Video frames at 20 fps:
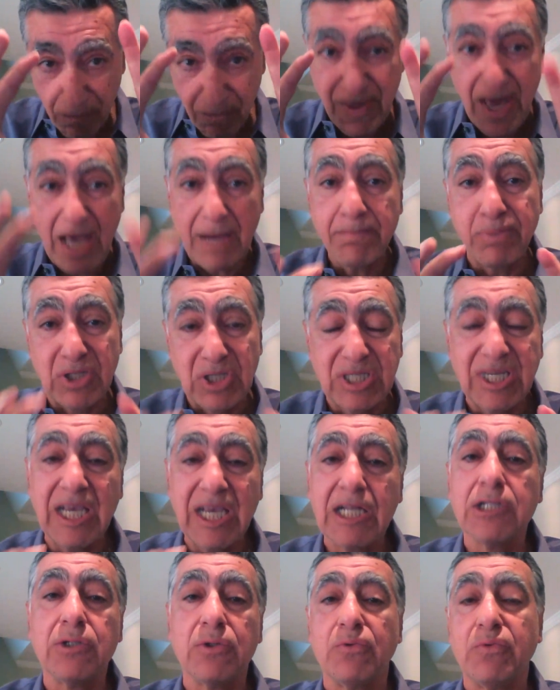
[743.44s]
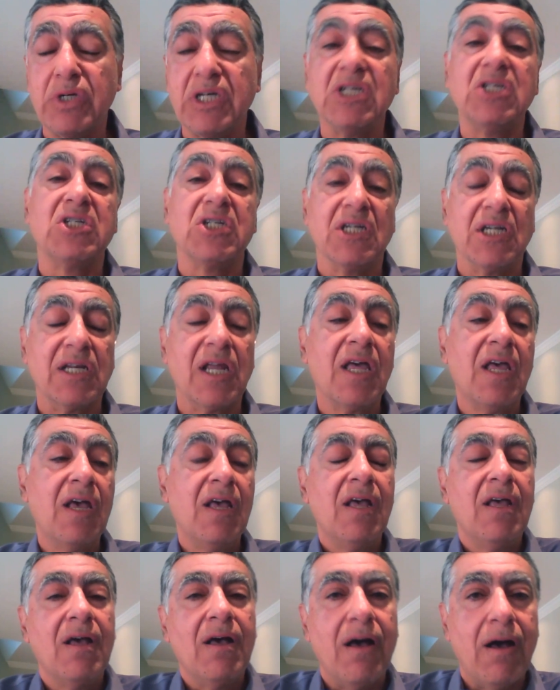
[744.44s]
that particular region
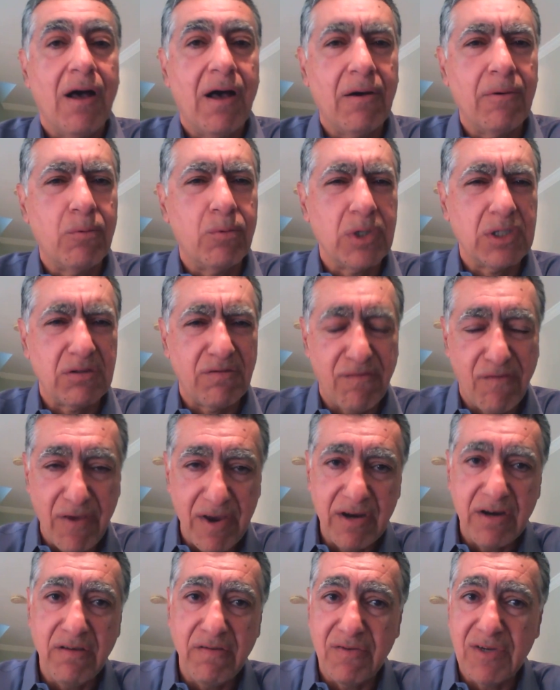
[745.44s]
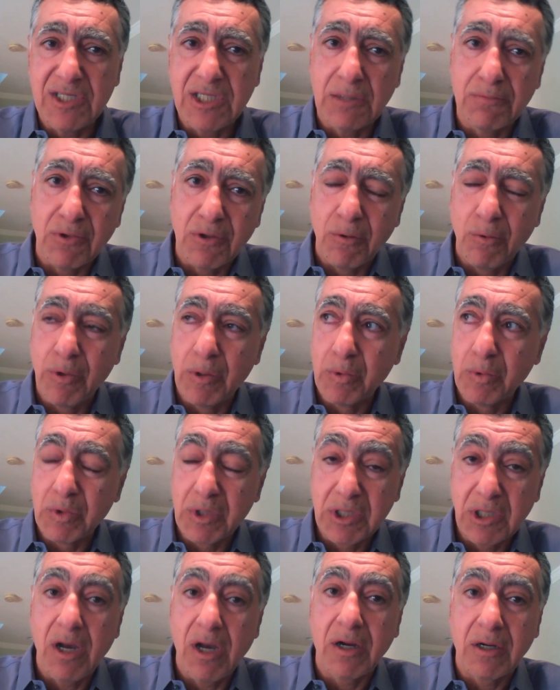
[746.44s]
was very visible when we
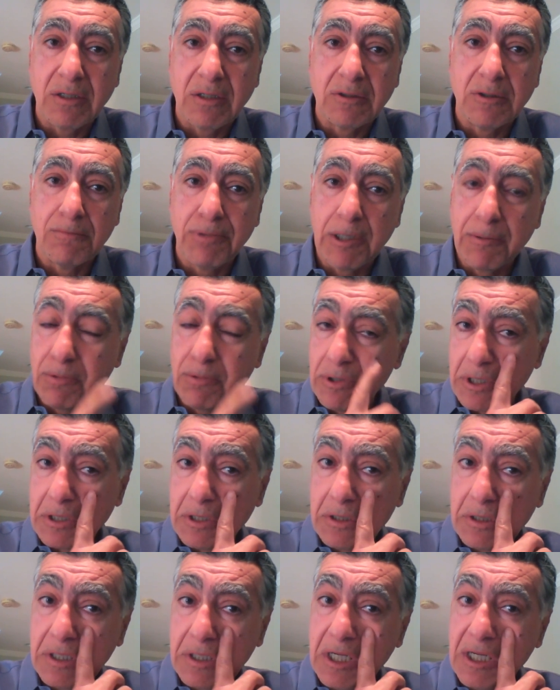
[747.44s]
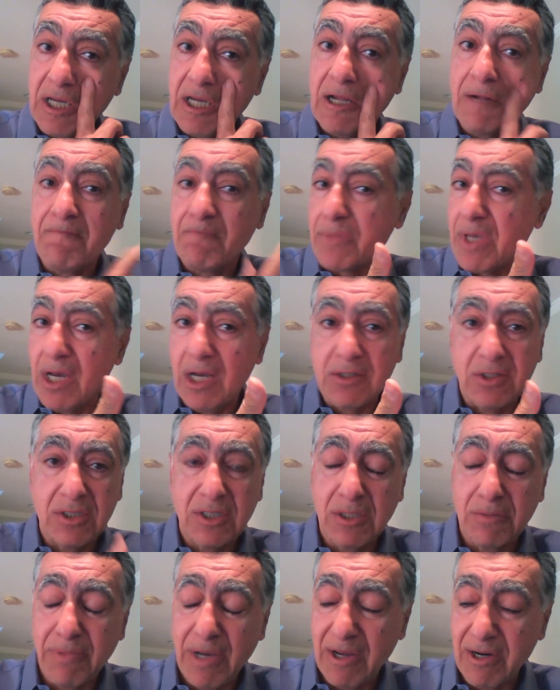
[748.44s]
were talking to people in Turkey
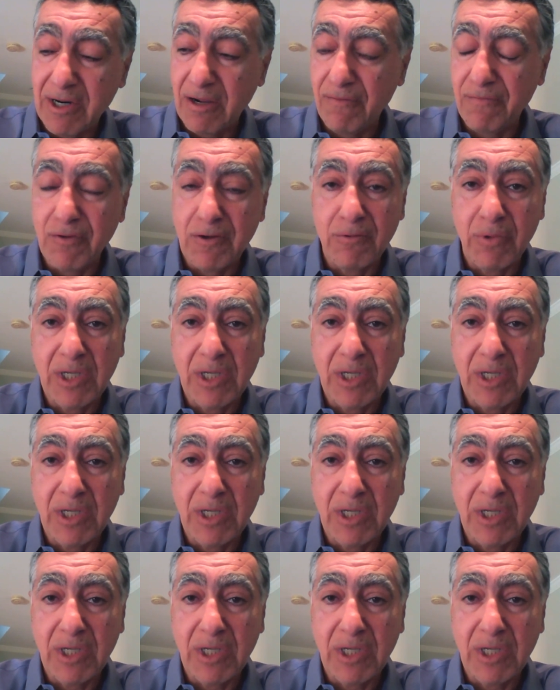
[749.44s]
just about a few